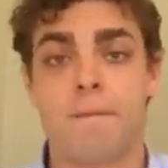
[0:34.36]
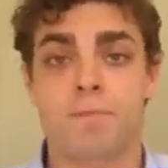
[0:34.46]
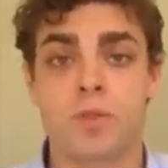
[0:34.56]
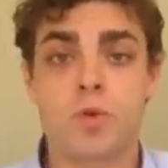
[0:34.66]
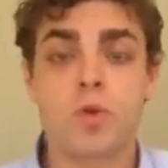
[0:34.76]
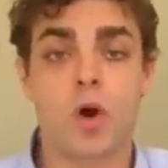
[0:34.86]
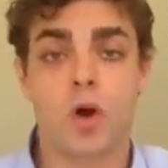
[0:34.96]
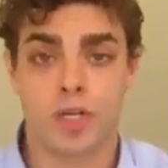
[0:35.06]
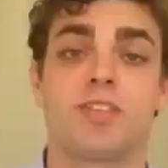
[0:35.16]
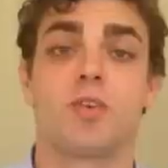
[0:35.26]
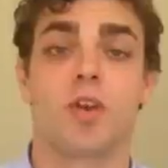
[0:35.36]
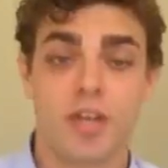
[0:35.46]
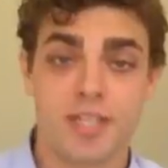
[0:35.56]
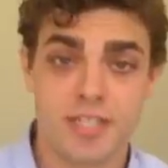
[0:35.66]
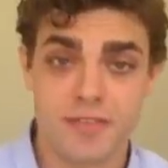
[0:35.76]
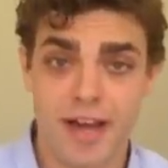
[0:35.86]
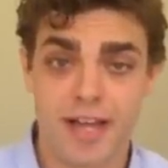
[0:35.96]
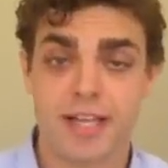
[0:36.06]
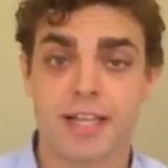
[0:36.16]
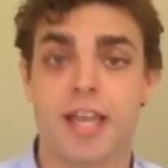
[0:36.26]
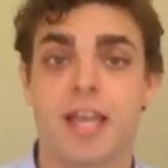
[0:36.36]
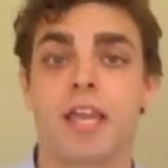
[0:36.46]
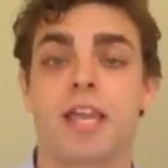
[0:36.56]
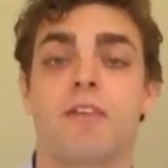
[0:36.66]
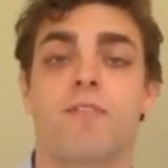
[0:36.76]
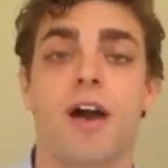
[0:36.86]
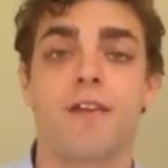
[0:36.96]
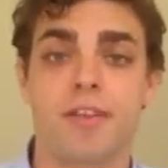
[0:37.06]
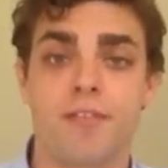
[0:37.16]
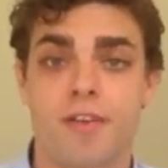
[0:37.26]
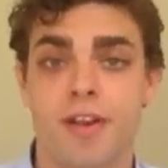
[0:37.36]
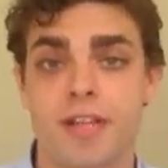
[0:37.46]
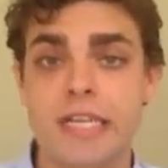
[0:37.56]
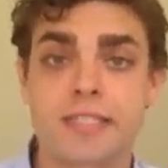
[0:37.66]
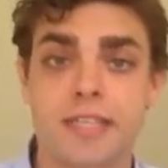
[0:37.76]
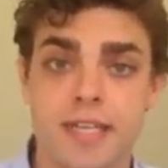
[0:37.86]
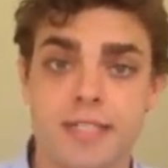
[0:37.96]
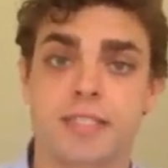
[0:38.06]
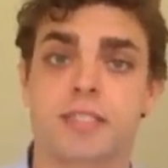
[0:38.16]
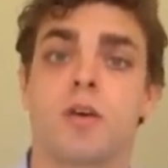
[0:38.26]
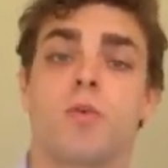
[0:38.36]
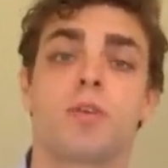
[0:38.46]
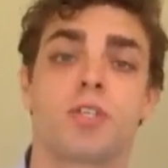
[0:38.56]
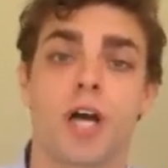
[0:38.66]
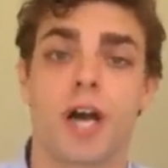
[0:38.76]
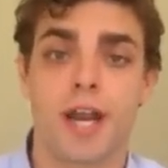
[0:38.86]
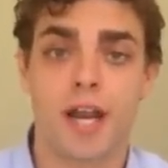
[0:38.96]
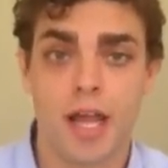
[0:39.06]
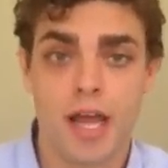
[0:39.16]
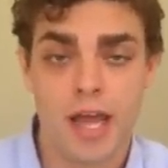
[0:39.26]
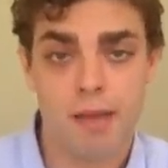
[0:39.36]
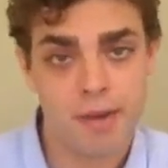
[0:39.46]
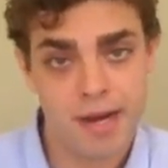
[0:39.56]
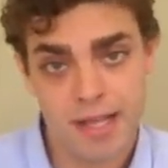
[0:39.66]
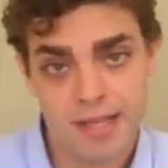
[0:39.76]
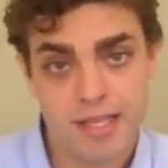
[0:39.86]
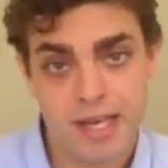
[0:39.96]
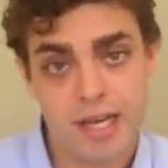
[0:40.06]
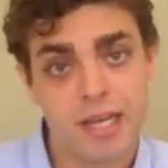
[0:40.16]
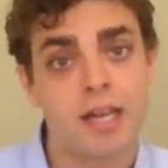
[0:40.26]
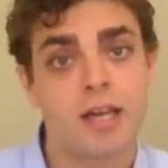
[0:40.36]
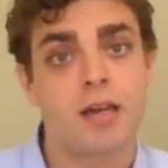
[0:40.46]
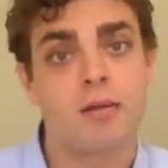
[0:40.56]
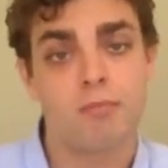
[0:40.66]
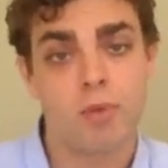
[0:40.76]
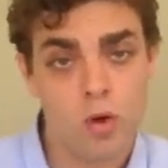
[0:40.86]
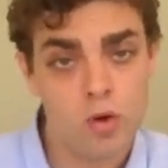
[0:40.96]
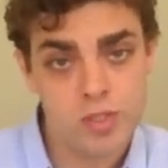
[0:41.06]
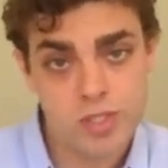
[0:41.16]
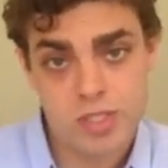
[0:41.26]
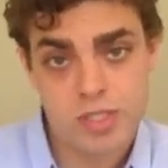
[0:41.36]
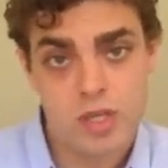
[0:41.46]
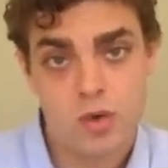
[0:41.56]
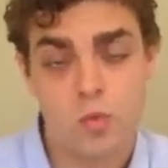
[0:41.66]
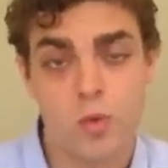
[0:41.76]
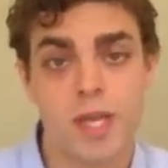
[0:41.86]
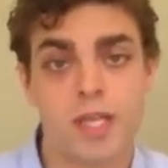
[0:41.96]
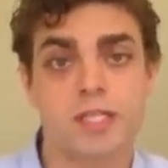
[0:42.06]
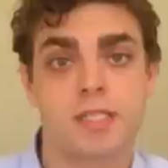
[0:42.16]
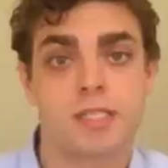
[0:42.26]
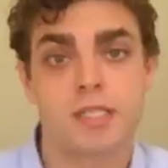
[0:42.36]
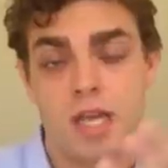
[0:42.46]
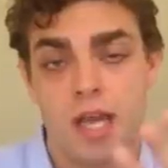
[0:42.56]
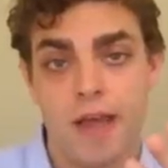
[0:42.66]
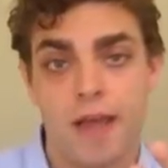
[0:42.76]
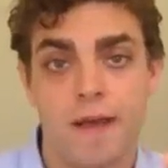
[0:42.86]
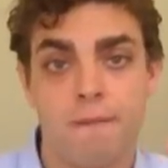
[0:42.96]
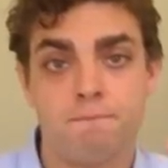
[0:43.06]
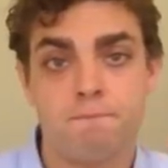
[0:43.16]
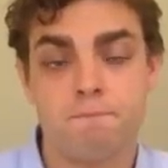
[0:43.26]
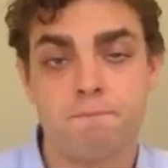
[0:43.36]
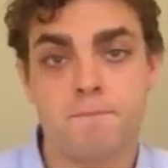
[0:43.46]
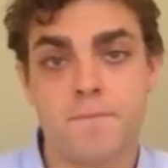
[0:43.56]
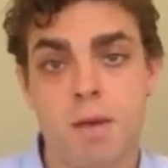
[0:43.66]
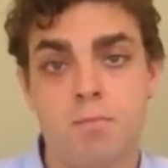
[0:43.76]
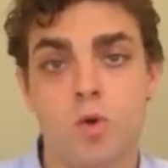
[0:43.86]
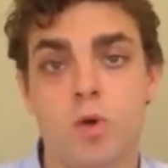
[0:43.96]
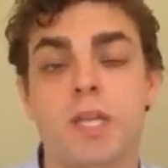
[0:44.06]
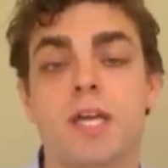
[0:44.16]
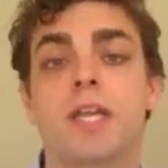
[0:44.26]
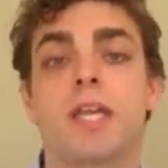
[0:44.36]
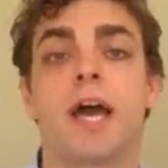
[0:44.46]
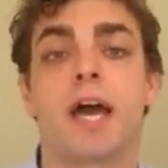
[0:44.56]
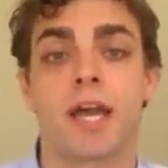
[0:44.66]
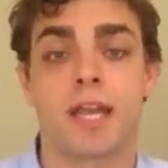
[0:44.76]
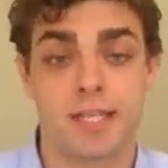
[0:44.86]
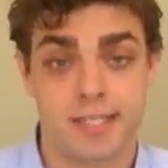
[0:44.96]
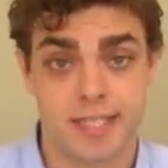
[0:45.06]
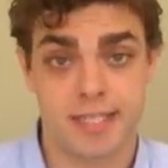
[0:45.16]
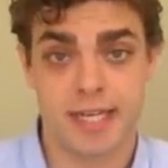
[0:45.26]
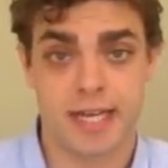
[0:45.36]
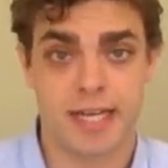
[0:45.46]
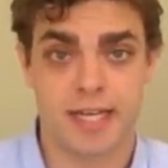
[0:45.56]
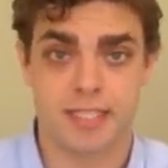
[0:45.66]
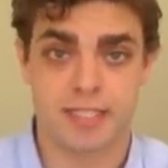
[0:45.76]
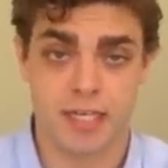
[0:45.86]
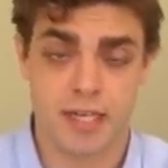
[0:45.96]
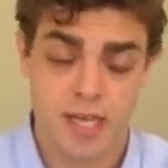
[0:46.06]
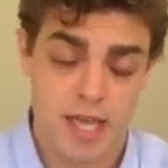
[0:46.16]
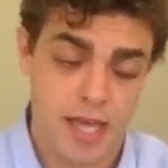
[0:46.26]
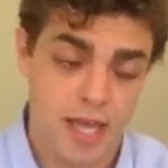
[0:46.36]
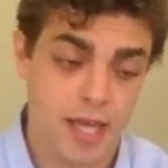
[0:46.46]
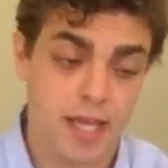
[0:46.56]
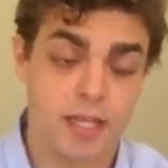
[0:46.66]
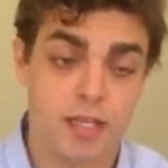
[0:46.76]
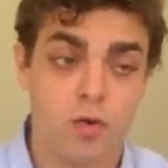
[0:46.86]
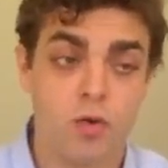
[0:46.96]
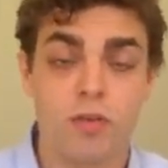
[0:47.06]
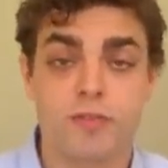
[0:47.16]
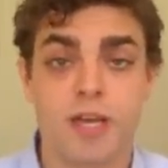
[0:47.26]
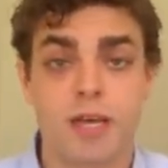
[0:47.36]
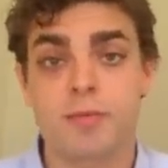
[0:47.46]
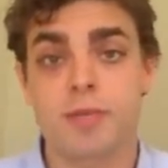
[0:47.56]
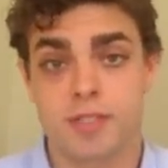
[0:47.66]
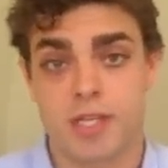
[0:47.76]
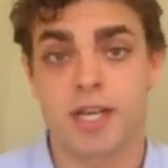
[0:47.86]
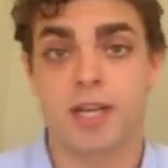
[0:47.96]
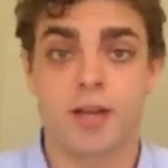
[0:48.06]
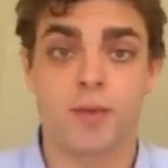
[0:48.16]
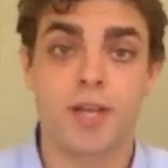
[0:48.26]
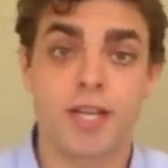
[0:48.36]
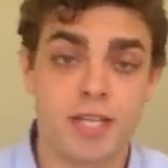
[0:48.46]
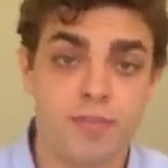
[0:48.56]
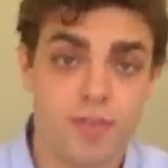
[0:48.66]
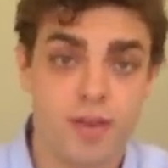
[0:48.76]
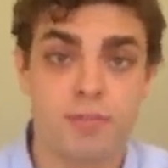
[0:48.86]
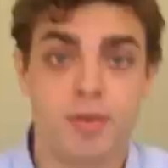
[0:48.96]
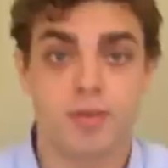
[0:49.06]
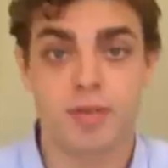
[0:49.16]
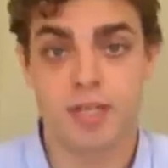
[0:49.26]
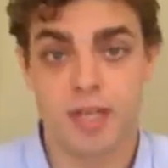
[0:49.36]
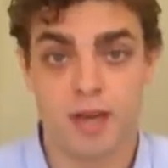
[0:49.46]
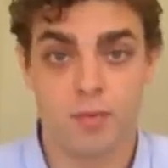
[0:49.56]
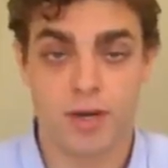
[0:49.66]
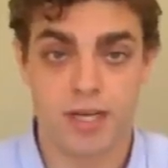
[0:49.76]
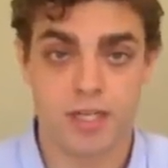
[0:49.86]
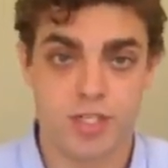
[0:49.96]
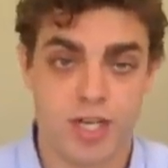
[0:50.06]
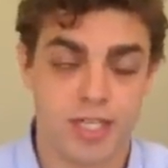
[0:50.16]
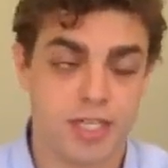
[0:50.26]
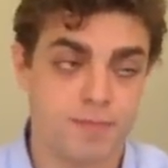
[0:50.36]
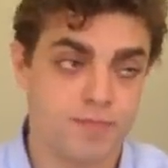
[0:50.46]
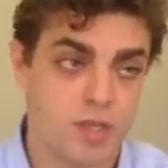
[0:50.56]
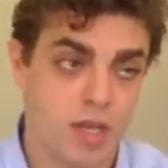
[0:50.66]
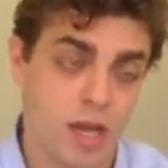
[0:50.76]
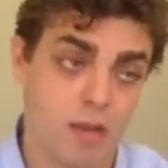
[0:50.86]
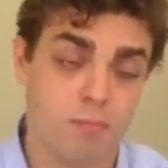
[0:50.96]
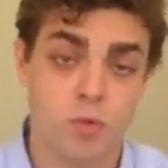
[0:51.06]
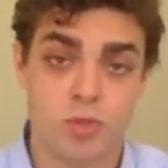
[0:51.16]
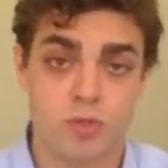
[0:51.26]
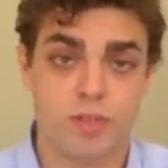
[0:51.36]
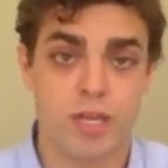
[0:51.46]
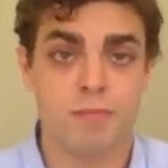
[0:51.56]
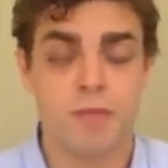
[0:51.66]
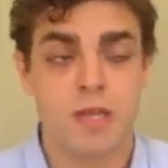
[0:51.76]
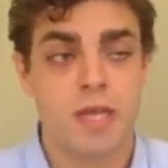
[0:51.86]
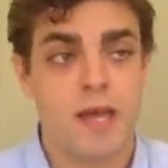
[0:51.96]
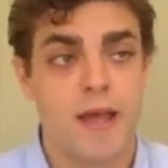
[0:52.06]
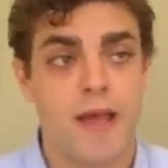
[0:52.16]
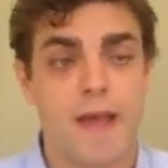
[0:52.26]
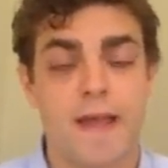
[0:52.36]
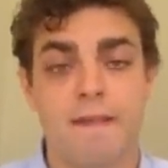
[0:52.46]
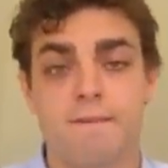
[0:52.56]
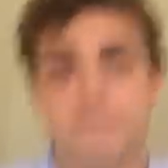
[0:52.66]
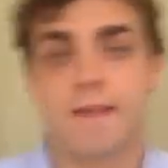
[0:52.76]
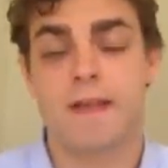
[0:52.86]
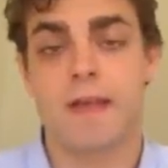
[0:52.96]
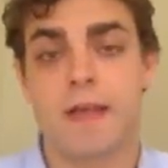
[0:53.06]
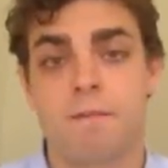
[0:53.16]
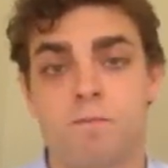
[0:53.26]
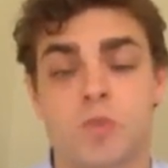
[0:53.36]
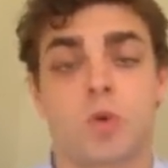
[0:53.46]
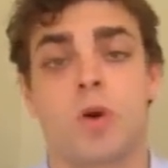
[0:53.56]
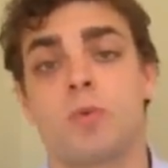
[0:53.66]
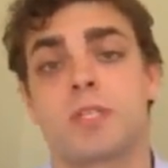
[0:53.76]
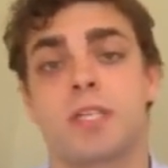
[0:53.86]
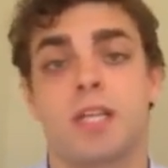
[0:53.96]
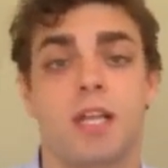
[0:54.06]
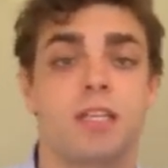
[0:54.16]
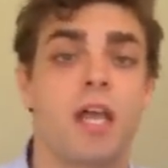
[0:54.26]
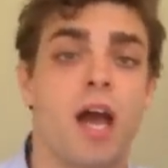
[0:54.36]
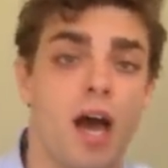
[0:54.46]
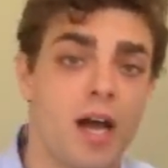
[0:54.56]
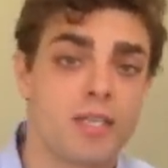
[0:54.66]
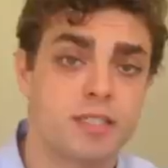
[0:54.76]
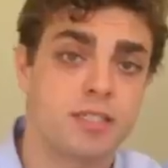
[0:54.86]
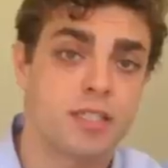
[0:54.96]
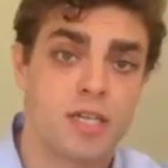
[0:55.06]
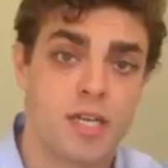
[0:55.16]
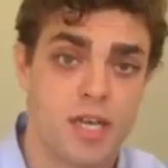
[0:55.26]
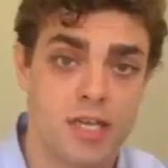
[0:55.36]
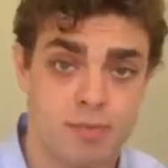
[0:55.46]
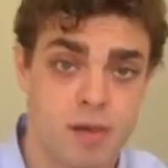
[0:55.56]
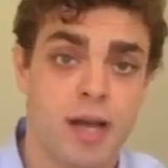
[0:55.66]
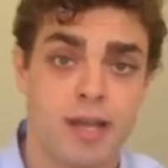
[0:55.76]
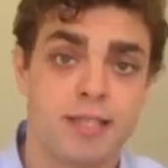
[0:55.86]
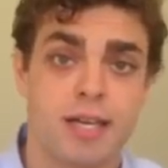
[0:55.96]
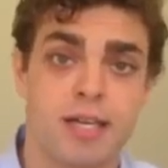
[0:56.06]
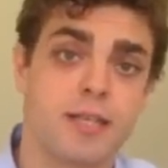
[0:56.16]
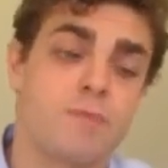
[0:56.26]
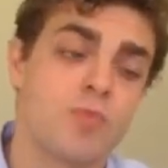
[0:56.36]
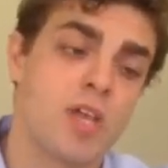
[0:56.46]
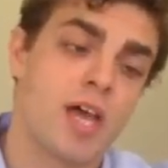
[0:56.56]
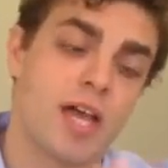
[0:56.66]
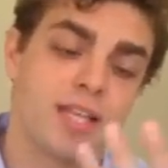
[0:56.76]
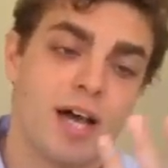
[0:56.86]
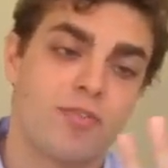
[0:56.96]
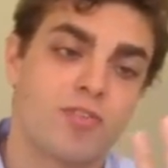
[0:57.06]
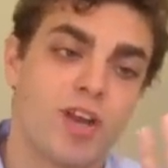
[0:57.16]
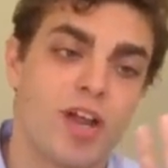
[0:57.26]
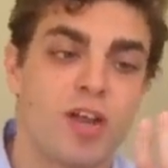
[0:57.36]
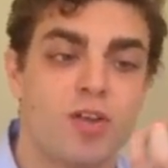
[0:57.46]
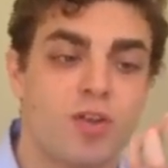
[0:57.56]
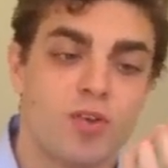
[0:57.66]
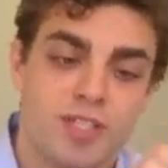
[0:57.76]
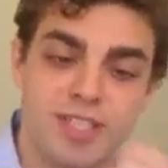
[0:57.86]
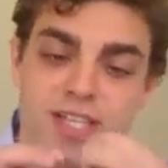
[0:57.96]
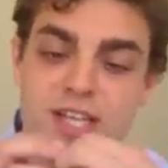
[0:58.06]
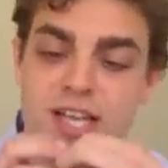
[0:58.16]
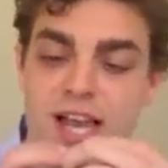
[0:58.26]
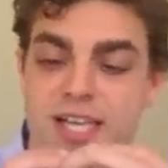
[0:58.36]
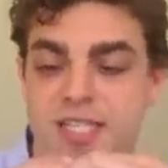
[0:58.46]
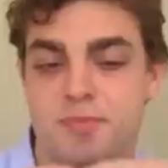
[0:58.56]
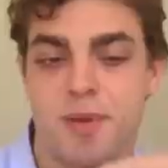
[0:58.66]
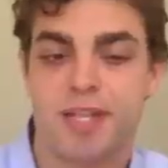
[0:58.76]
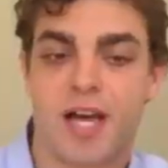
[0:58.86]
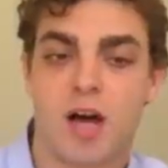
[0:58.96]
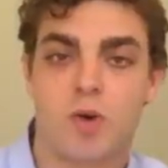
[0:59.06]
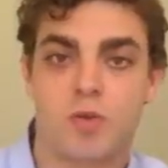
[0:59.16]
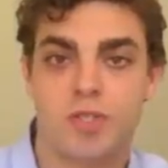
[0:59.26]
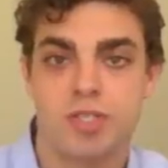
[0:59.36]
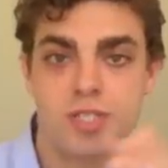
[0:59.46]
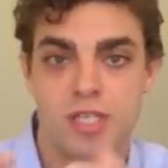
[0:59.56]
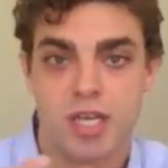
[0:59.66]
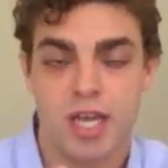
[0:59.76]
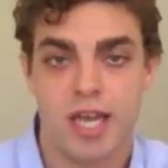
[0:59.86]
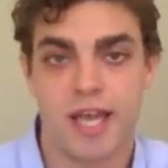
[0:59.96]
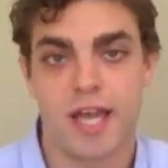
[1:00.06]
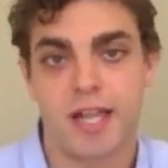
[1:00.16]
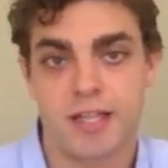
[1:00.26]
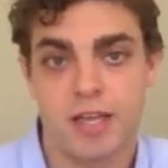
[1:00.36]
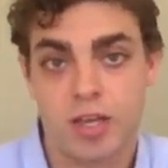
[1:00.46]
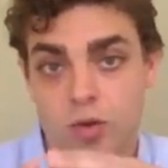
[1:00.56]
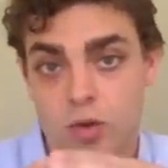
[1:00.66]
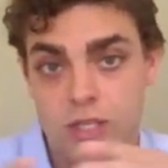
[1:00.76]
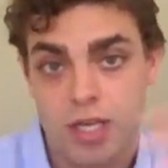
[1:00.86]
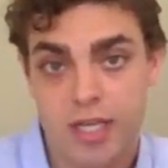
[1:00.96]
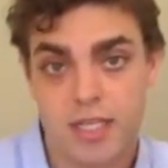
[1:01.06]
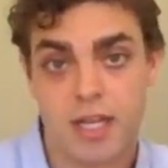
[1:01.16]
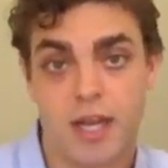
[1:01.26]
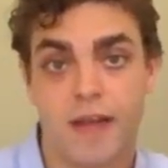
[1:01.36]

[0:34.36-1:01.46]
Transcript: New York. New York is divided in 5 different districts, which are Manhattan, Bronx, Queens, Brooklyn, and Staten Island. And all of them, they're really different between one and each other, most of them. And so I would say that the heart is Manhattan, and after, the city like spread out and in all the other